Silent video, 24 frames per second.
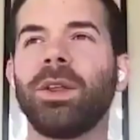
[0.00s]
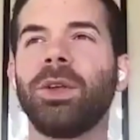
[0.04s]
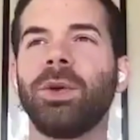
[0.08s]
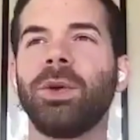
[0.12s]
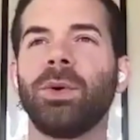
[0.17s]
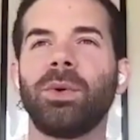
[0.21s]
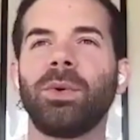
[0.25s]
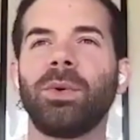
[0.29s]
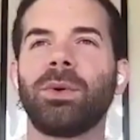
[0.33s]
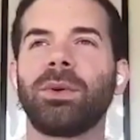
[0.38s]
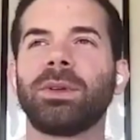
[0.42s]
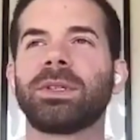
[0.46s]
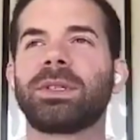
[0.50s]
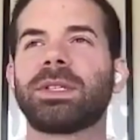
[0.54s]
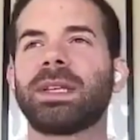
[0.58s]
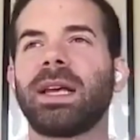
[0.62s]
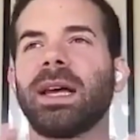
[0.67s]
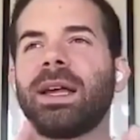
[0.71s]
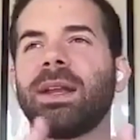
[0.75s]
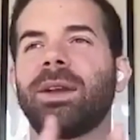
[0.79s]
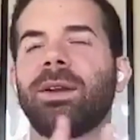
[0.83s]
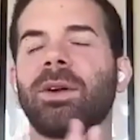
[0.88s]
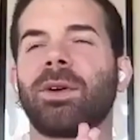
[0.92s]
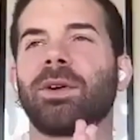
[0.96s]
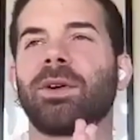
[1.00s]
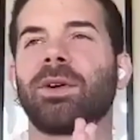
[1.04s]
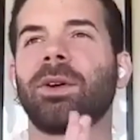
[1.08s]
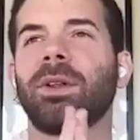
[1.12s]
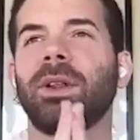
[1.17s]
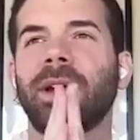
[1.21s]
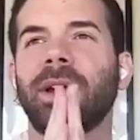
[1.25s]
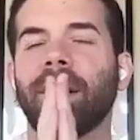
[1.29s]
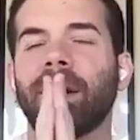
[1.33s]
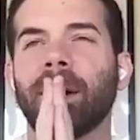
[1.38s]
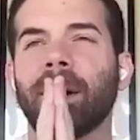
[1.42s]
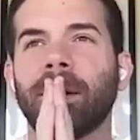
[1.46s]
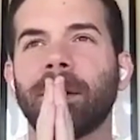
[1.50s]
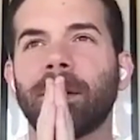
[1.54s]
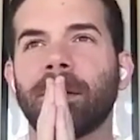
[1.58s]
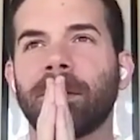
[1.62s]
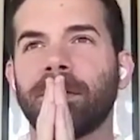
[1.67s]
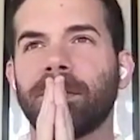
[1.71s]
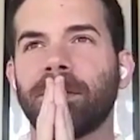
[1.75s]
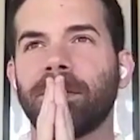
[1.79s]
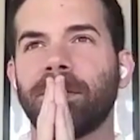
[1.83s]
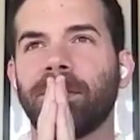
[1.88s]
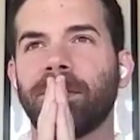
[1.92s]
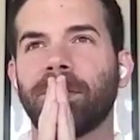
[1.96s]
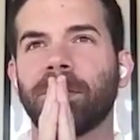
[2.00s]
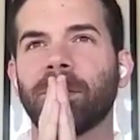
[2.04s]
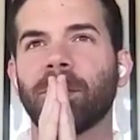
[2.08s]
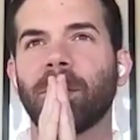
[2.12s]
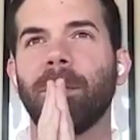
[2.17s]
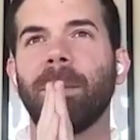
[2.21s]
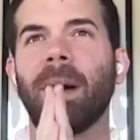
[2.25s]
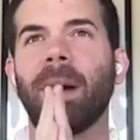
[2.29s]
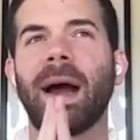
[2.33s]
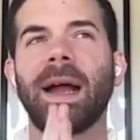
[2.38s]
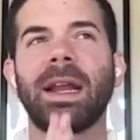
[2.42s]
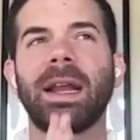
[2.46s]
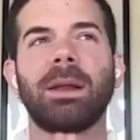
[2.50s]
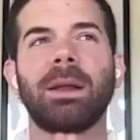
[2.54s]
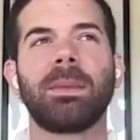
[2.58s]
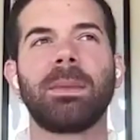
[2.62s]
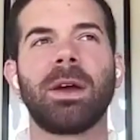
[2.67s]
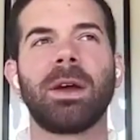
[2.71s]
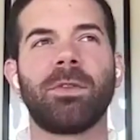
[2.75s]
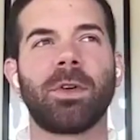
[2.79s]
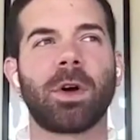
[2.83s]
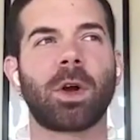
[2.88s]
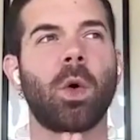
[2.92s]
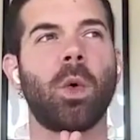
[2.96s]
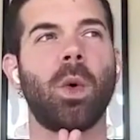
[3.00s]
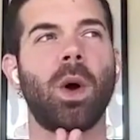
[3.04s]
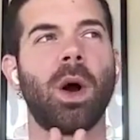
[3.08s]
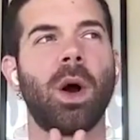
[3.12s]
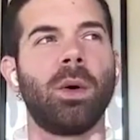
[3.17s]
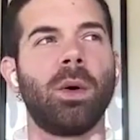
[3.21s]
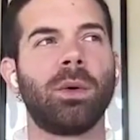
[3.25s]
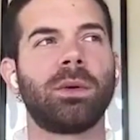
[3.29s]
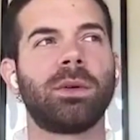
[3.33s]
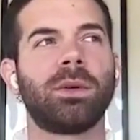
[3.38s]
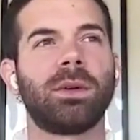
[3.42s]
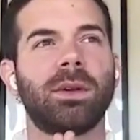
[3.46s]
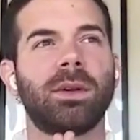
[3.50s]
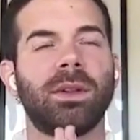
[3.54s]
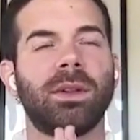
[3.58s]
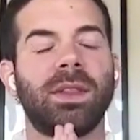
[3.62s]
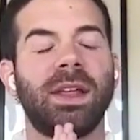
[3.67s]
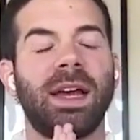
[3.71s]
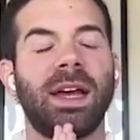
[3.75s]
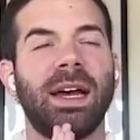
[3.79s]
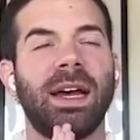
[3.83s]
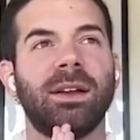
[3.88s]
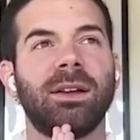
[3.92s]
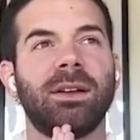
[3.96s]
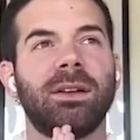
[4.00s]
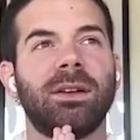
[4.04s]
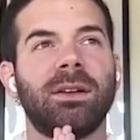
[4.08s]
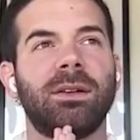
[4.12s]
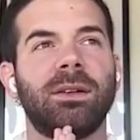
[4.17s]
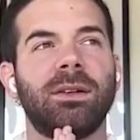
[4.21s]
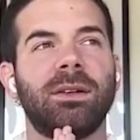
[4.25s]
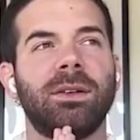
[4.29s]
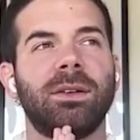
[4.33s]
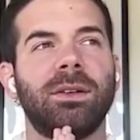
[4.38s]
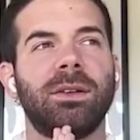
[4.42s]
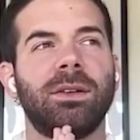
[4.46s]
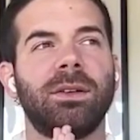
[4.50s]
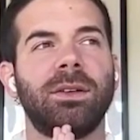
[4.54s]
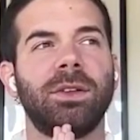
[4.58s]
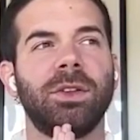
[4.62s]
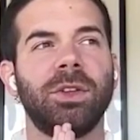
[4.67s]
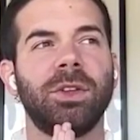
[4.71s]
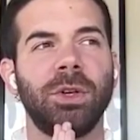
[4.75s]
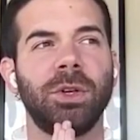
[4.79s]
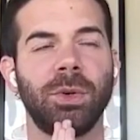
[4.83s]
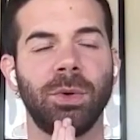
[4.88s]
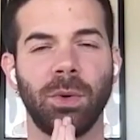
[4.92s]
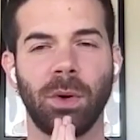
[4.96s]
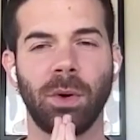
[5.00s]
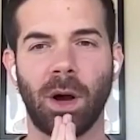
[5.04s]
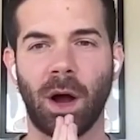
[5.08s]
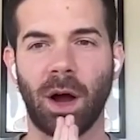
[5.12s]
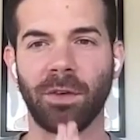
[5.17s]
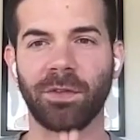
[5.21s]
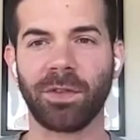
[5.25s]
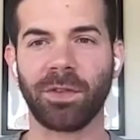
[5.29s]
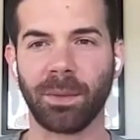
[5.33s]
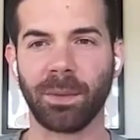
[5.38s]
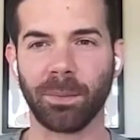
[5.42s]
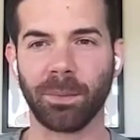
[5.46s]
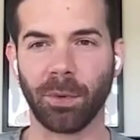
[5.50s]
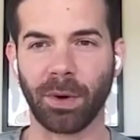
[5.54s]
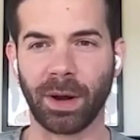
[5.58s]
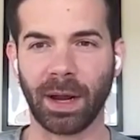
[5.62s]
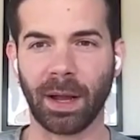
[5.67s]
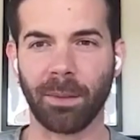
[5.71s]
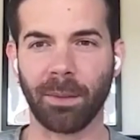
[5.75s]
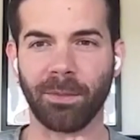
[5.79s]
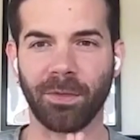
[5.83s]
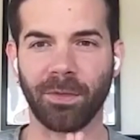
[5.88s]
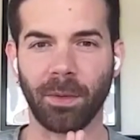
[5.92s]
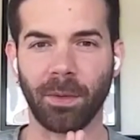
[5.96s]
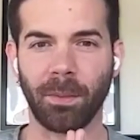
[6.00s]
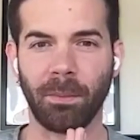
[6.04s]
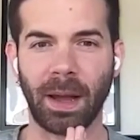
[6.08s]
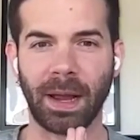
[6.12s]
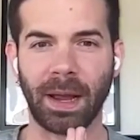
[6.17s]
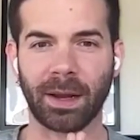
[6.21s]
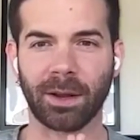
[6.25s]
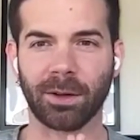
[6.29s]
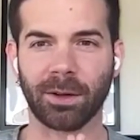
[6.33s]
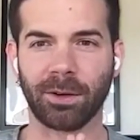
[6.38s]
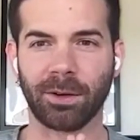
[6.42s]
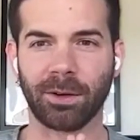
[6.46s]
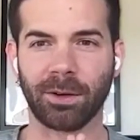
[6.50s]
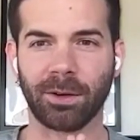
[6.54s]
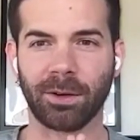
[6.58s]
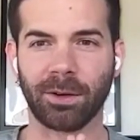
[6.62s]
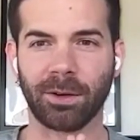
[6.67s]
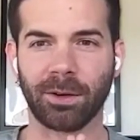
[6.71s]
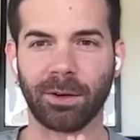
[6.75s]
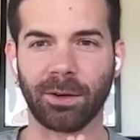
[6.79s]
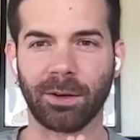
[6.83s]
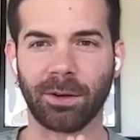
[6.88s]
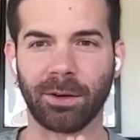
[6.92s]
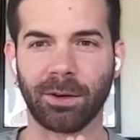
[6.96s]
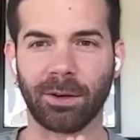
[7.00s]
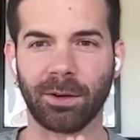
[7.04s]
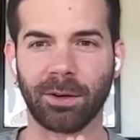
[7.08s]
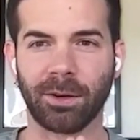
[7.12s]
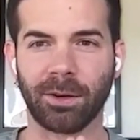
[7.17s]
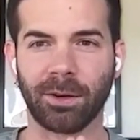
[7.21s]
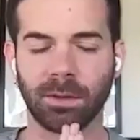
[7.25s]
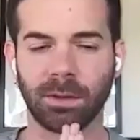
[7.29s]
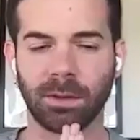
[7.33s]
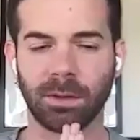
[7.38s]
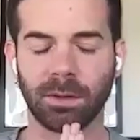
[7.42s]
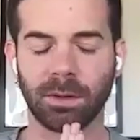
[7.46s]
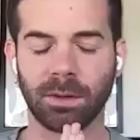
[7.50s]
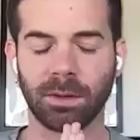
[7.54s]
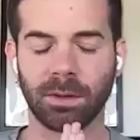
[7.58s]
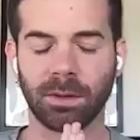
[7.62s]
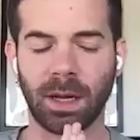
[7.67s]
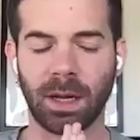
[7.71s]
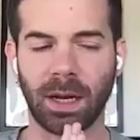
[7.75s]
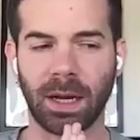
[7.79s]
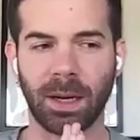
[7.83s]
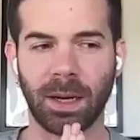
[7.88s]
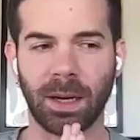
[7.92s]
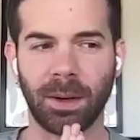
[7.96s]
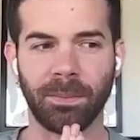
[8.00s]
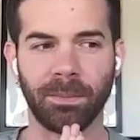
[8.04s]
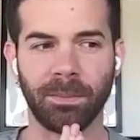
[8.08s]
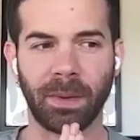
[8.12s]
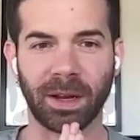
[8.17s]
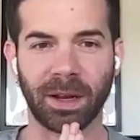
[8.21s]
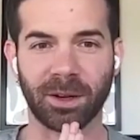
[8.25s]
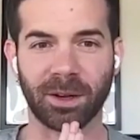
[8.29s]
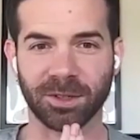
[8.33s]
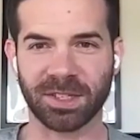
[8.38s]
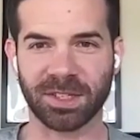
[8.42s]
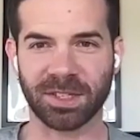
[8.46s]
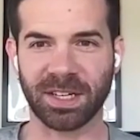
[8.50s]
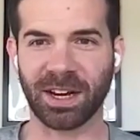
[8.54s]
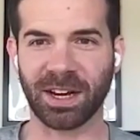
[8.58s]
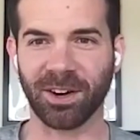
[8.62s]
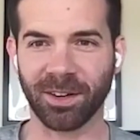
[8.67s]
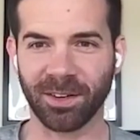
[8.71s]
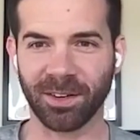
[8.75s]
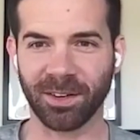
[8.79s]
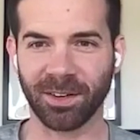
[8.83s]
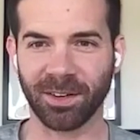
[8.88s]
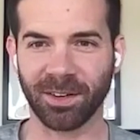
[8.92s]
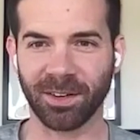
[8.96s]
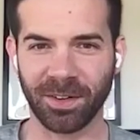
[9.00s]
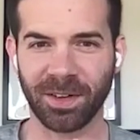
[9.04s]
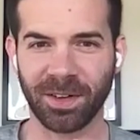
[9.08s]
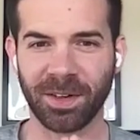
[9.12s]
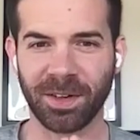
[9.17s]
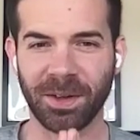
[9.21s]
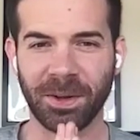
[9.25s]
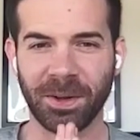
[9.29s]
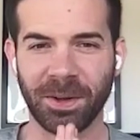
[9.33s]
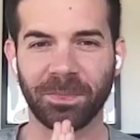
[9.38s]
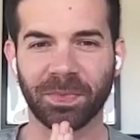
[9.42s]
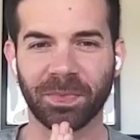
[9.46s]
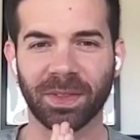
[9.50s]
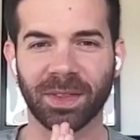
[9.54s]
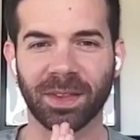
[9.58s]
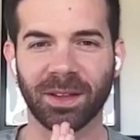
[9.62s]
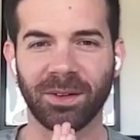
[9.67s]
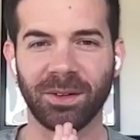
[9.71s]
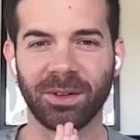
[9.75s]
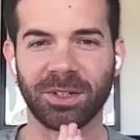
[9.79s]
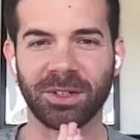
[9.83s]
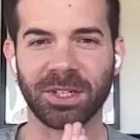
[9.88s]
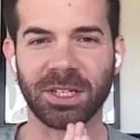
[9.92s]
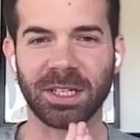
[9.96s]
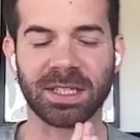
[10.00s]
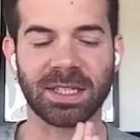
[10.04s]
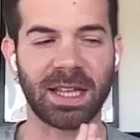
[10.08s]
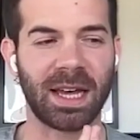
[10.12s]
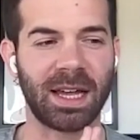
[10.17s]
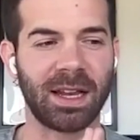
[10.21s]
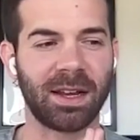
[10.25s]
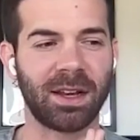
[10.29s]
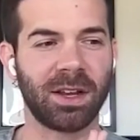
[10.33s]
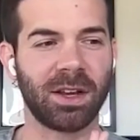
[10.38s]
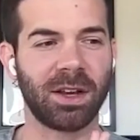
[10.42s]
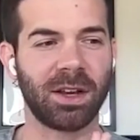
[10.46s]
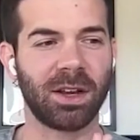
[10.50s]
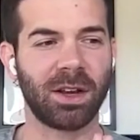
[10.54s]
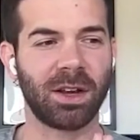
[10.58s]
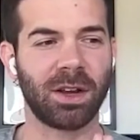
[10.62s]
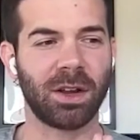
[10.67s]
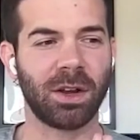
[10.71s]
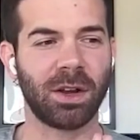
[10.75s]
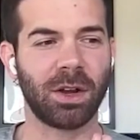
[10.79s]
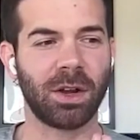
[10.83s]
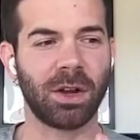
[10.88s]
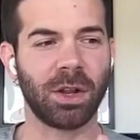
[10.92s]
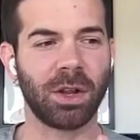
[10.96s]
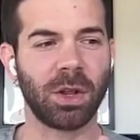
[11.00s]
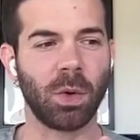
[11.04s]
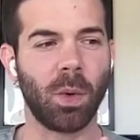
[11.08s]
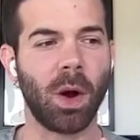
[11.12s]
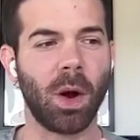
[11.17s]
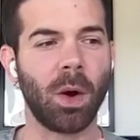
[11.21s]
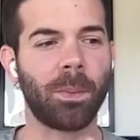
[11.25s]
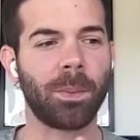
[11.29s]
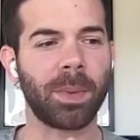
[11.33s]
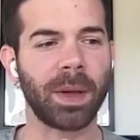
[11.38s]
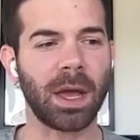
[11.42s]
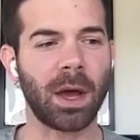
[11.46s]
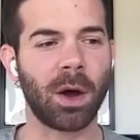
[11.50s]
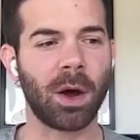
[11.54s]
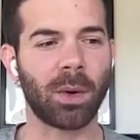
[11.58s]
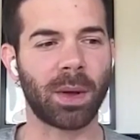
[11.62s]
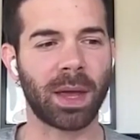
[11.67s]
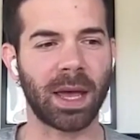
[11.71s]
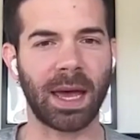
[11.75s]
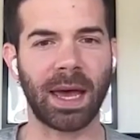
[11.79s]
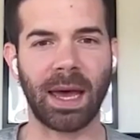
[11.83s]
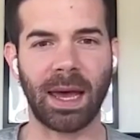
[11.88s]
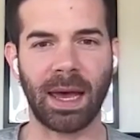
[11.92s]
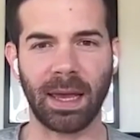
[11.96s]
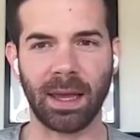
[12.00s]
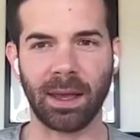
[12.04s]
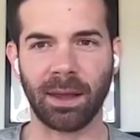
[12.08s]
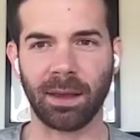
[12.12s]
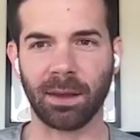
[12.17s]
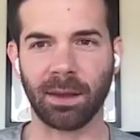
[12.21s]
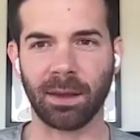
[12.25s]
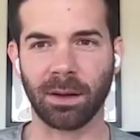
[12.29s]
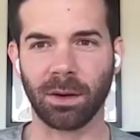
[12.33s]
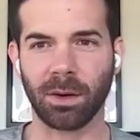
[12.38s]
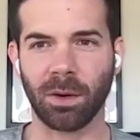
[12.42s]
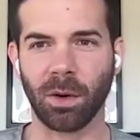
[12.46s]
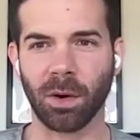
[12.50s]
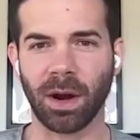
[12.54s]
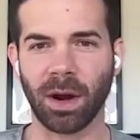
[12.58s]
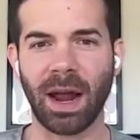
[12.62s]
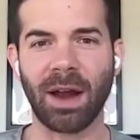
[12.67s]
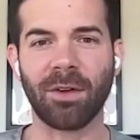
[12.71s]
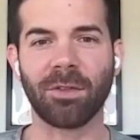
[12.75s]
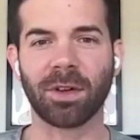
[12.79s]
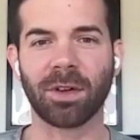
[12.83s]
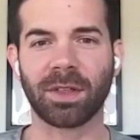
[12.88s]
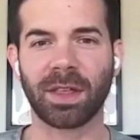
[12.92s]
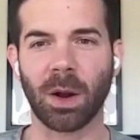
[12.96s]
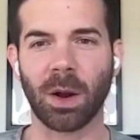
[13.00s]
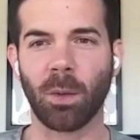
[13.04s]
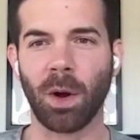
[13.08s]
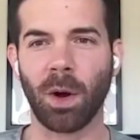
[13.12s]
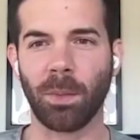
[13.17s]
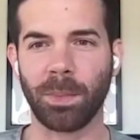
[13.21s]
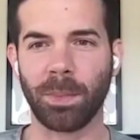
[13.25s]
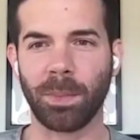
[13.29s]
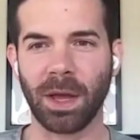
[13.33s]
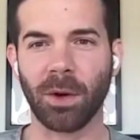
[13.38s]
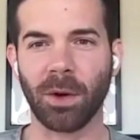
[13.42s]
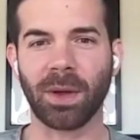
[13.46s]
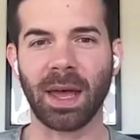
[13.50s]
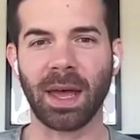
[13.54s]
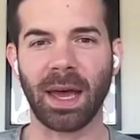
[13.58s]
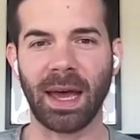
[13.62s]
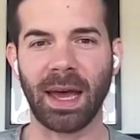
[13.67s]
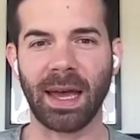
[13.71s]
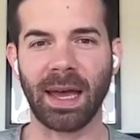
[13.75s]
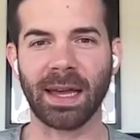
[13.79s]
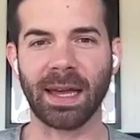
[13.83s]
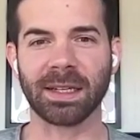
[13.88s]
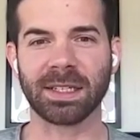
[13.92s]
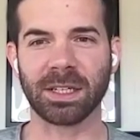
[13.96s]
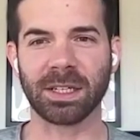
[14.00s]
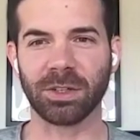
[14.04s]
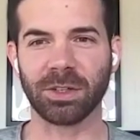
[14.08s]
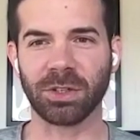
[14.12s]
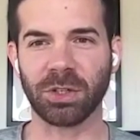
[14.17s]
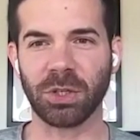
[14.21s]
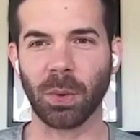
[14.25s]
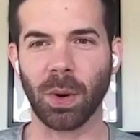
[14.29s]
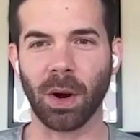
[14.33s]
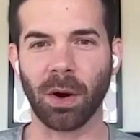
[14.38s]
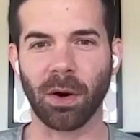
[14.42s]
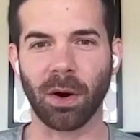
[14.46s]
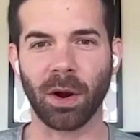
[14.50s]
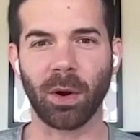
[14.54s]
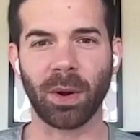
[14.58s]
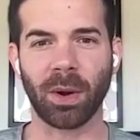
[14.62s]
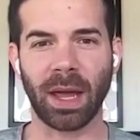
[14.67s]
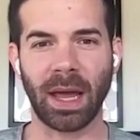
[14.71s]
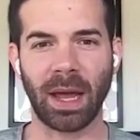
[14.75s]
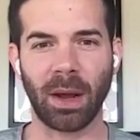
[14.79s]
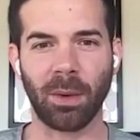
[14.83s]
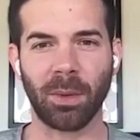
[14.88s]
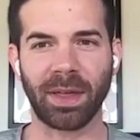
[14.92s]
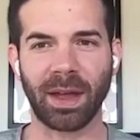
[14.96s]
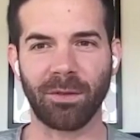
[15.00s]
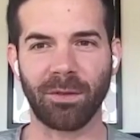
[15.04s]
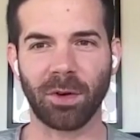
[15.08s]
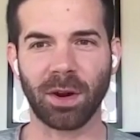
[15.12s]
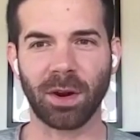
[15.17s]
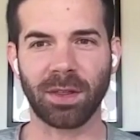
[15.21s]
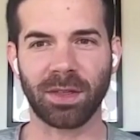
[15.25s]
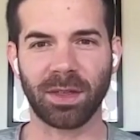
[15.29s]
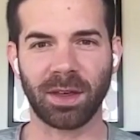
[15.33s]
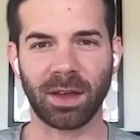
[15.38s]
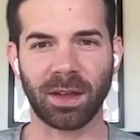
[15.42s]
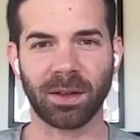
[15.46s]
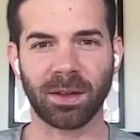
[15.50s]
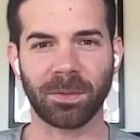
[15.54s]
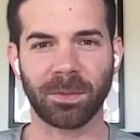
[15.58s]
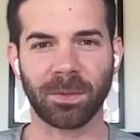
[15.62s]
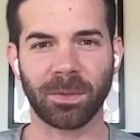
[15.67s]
you said earlier reminded me of a quote that you often bring up from Michael um, Michael Singer, which is that you won't be okay, or everything won't be okay until you are okay with everything.